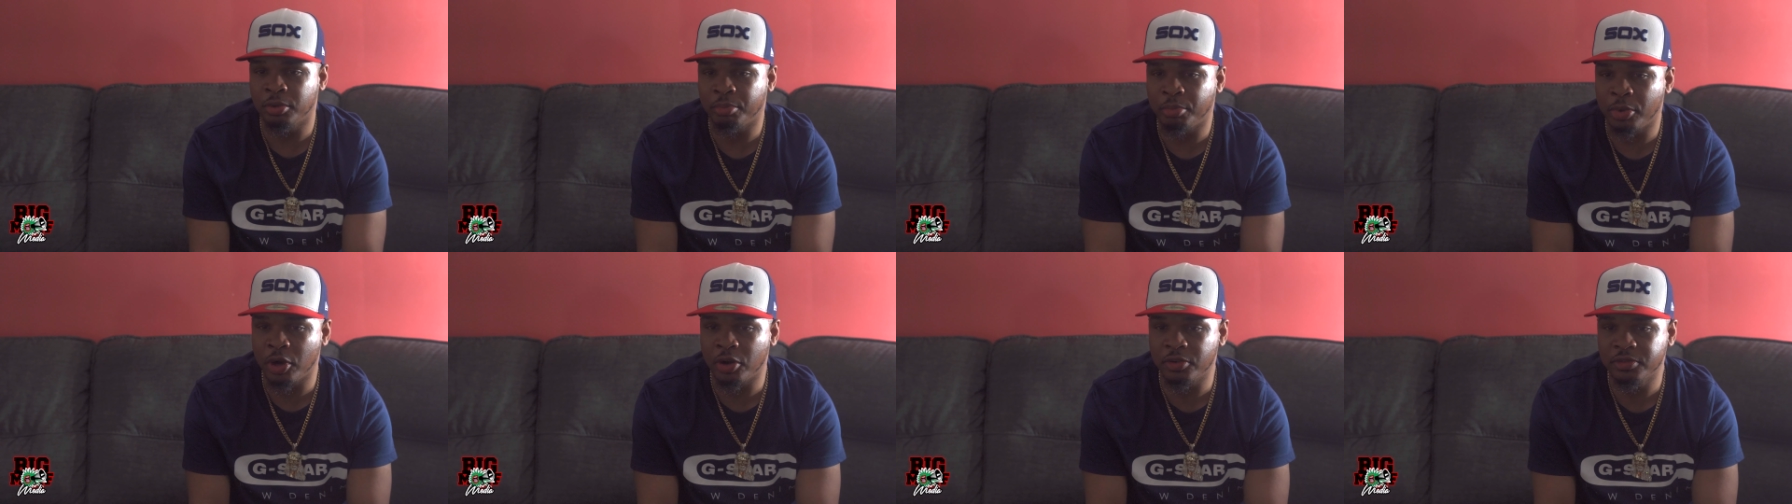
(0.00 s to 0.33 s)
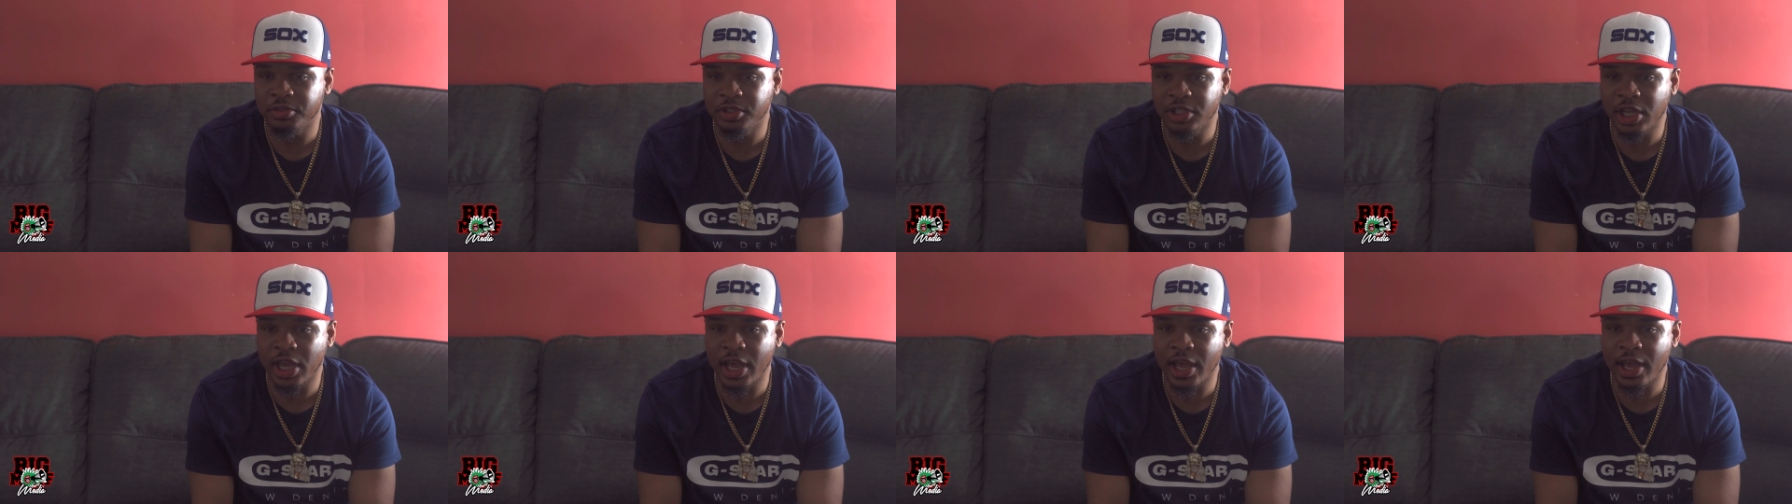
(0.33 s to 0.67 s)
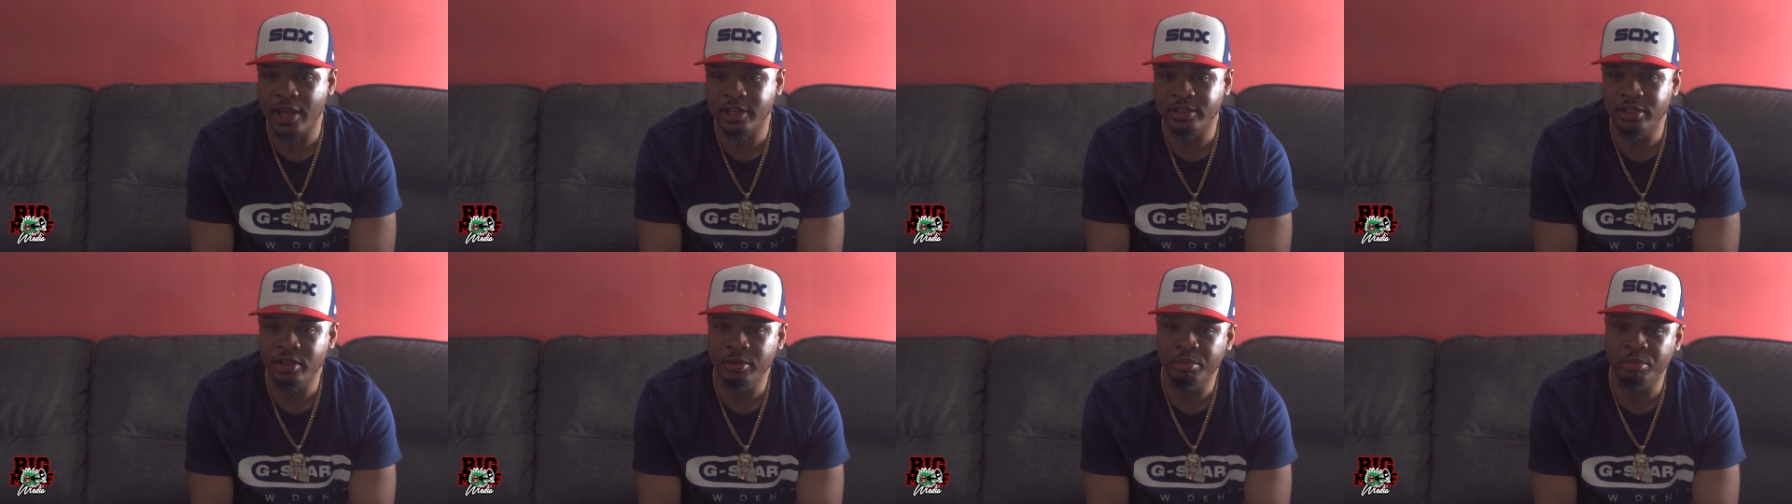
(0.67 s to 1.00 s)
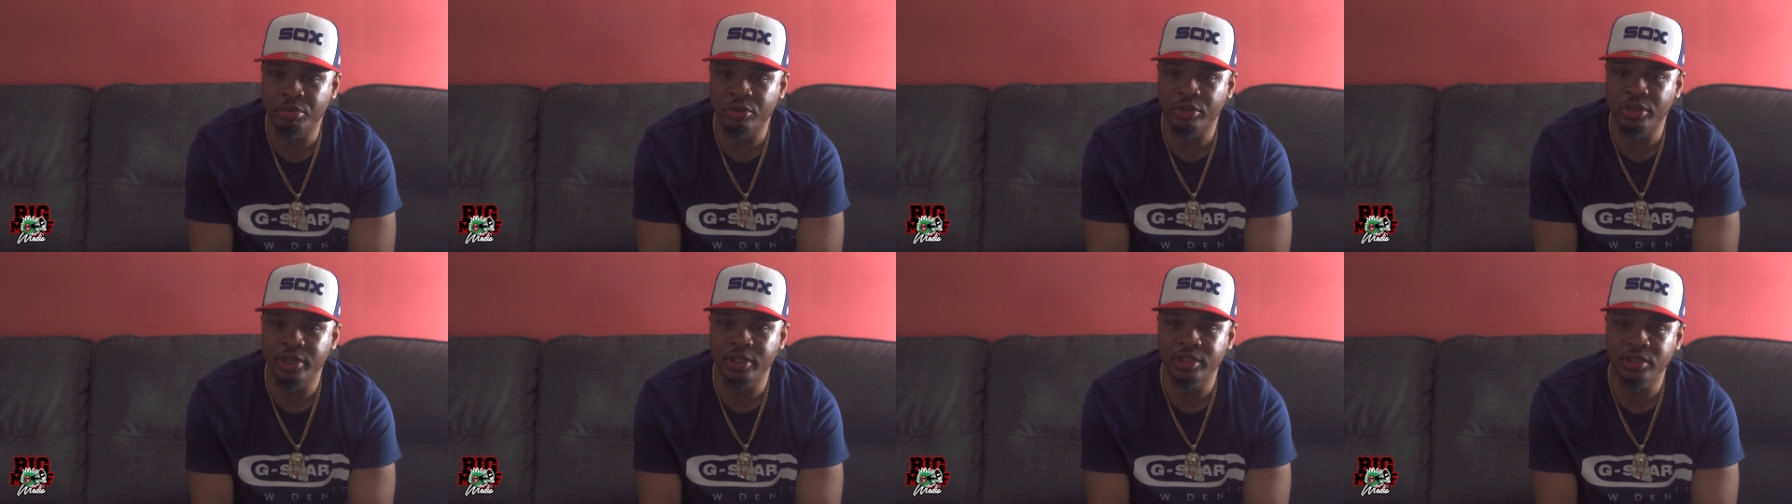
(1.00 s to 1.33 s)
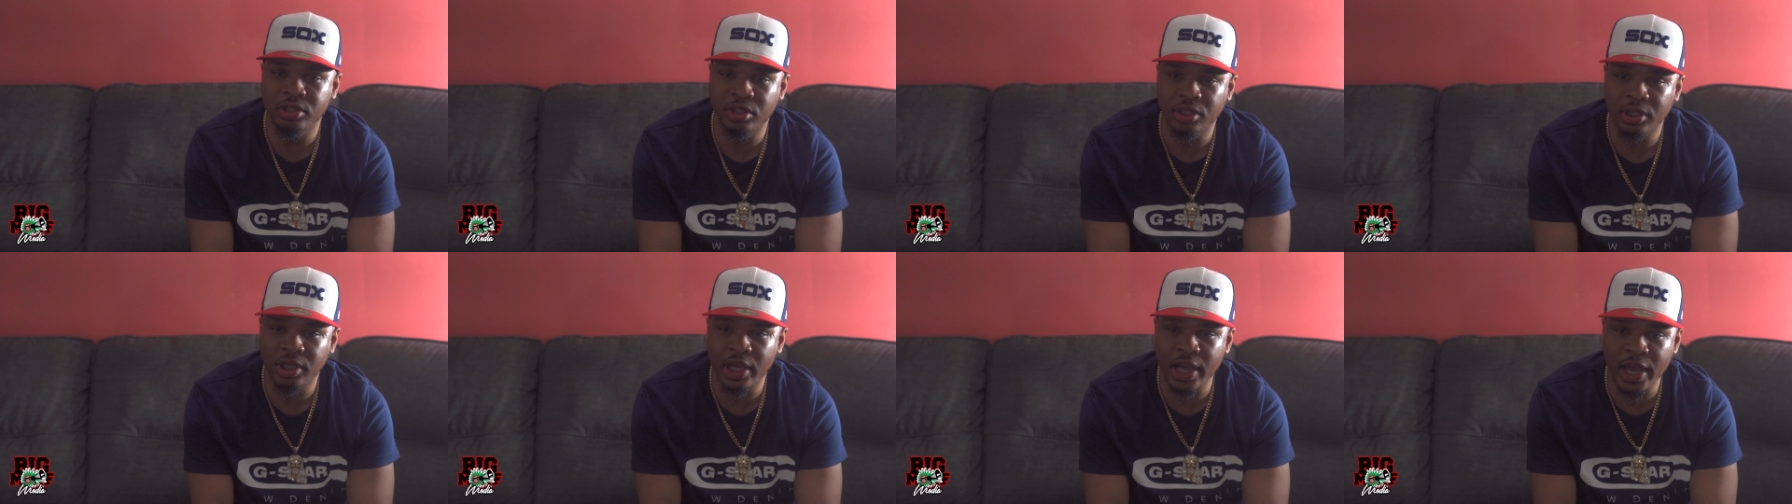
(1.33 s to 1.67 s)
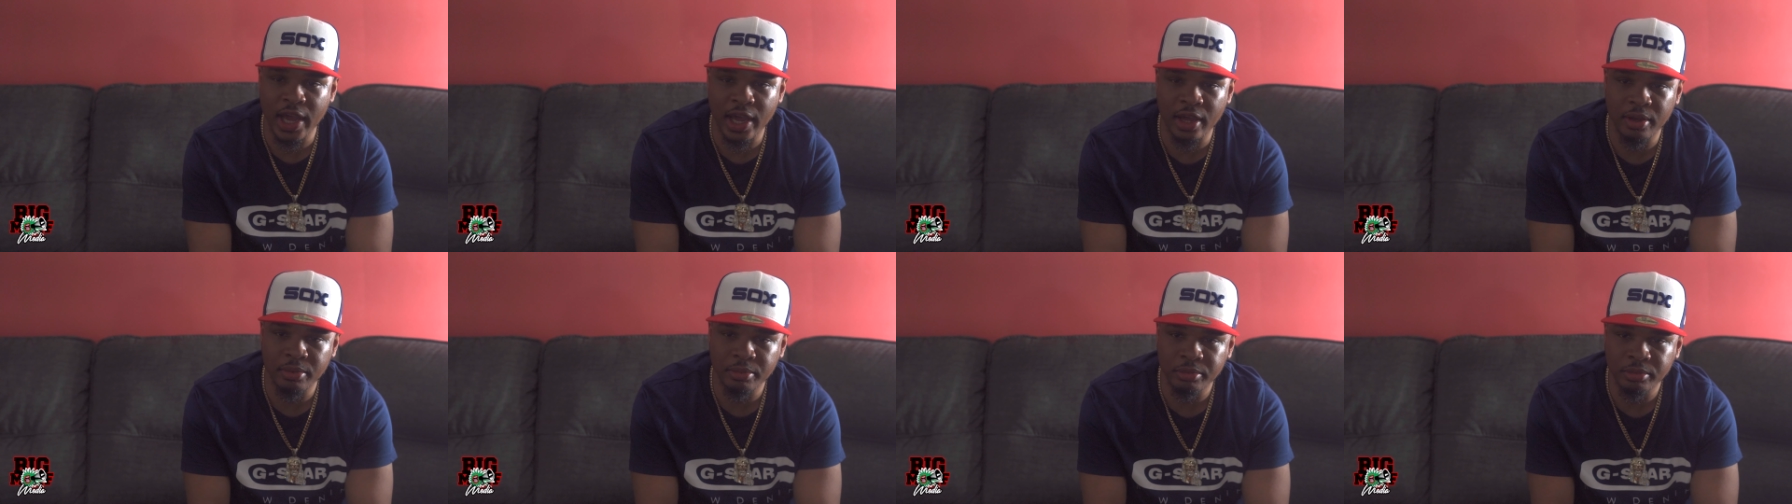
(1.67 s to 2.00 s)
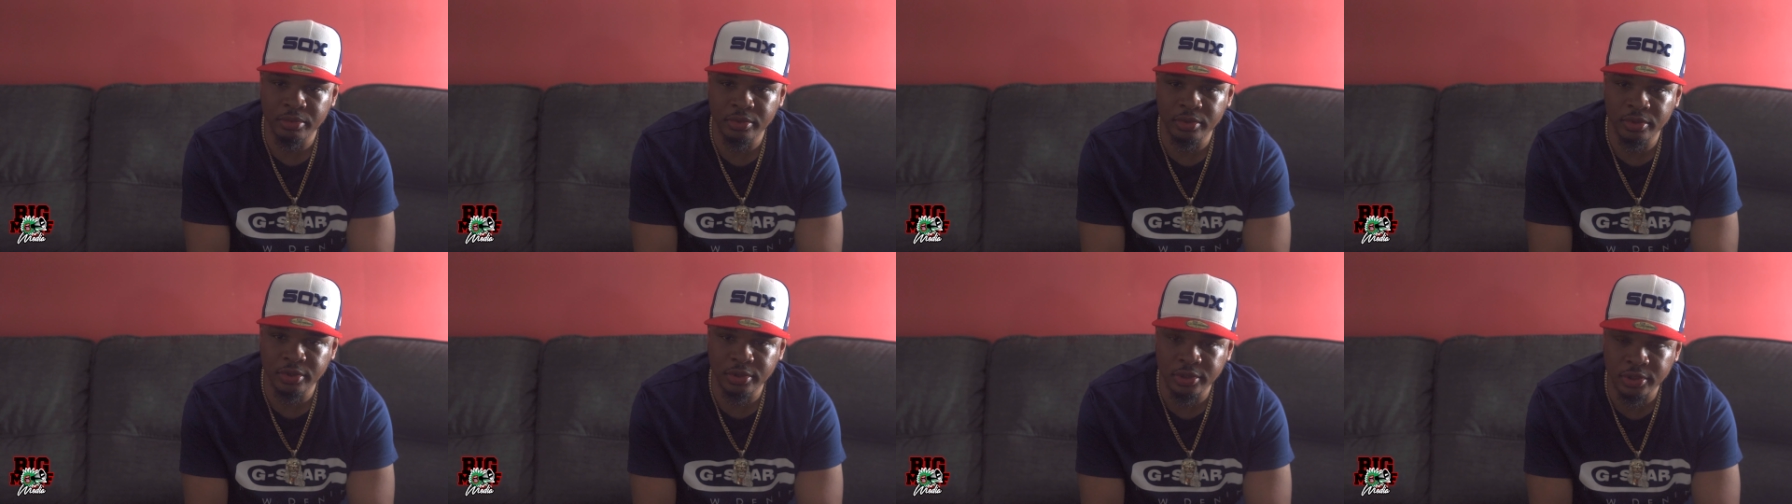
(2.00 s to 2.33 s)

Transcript: with both sides and bridge the gap,